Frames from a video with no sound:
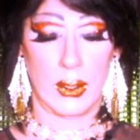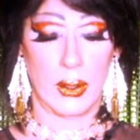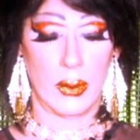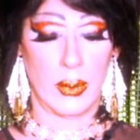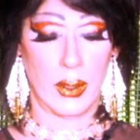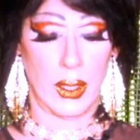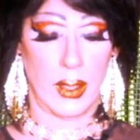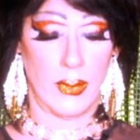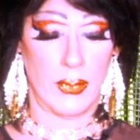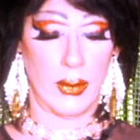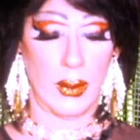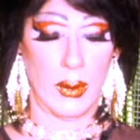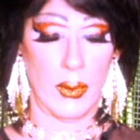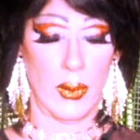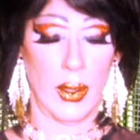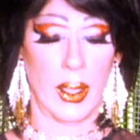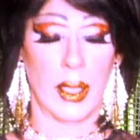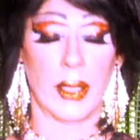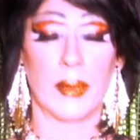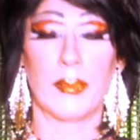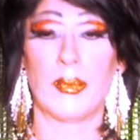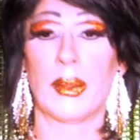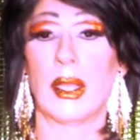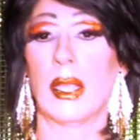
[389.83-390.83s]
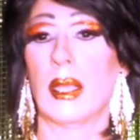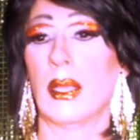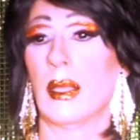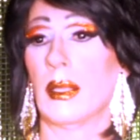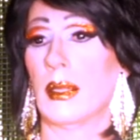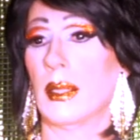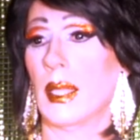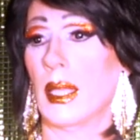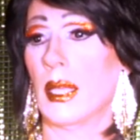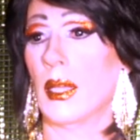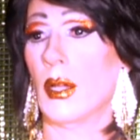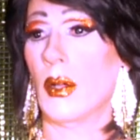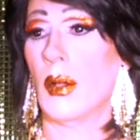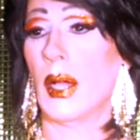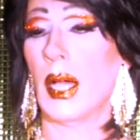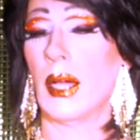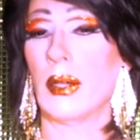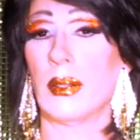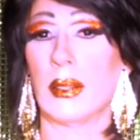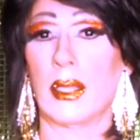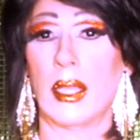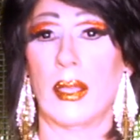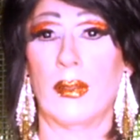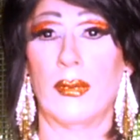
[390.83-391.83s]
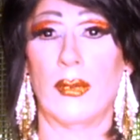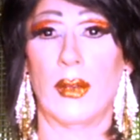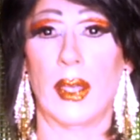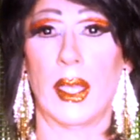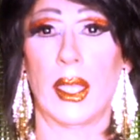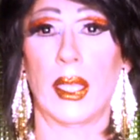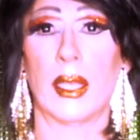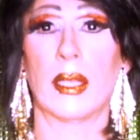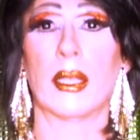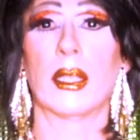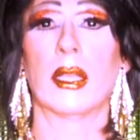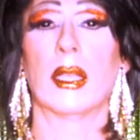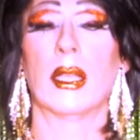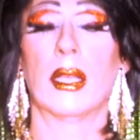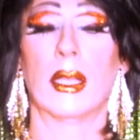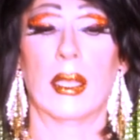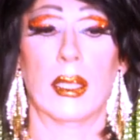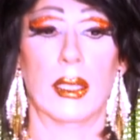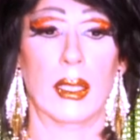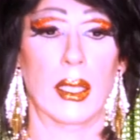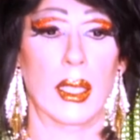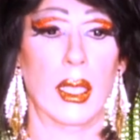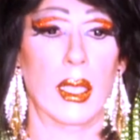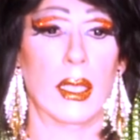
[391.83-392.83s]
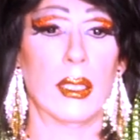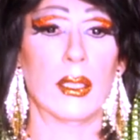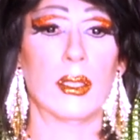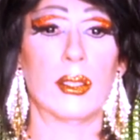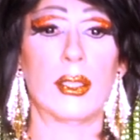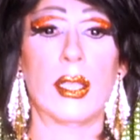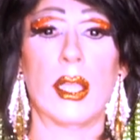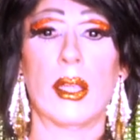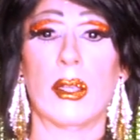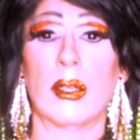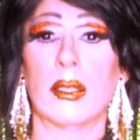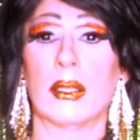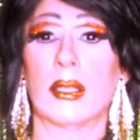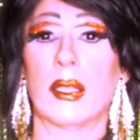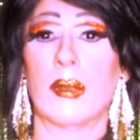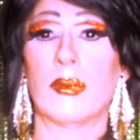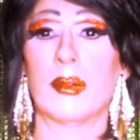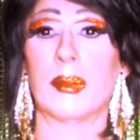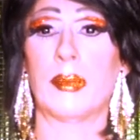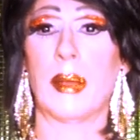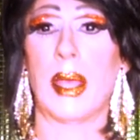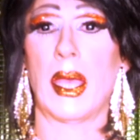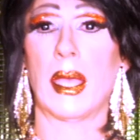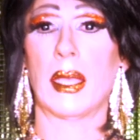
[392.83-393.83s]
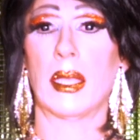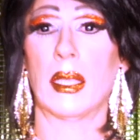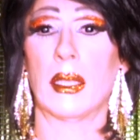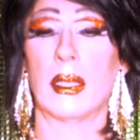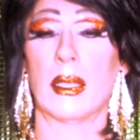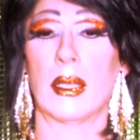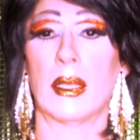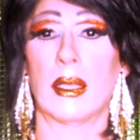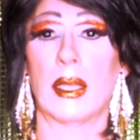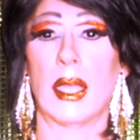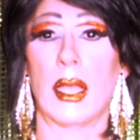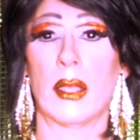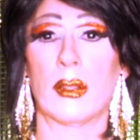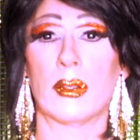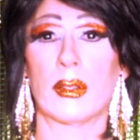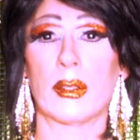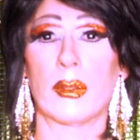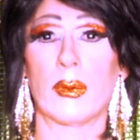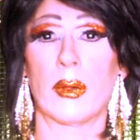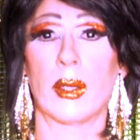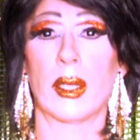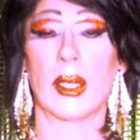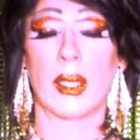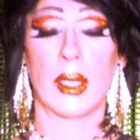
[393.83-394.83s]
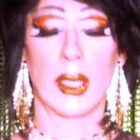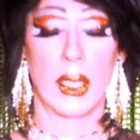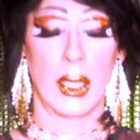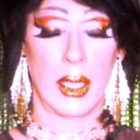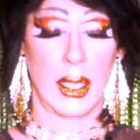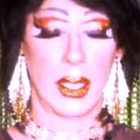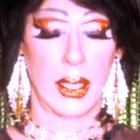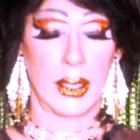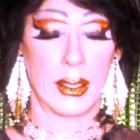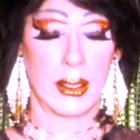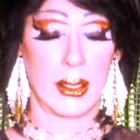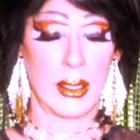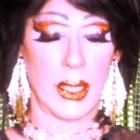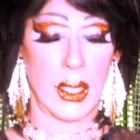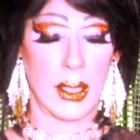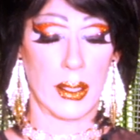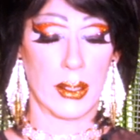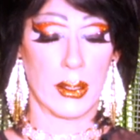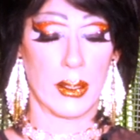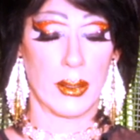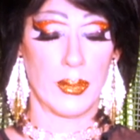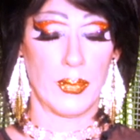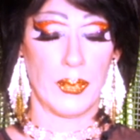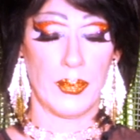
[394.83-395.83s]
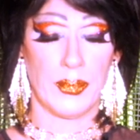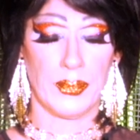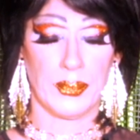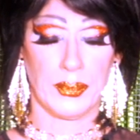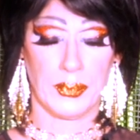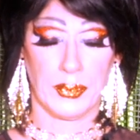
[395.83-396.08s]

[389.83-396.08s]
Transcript: do whatever you want. They go out, they fight. The English herald comes back into the town square and says